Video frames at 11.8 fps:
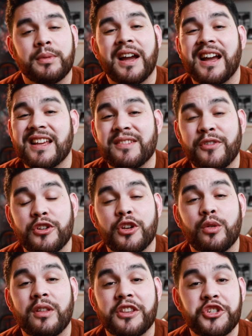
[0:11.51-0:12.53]
up guys, if you're
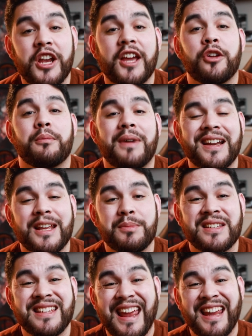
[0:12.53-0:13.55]
new to the channel, my name
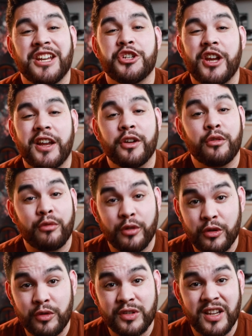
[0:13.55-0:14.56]
is AJ
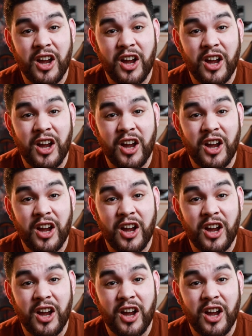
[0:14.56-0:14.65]
Cruz,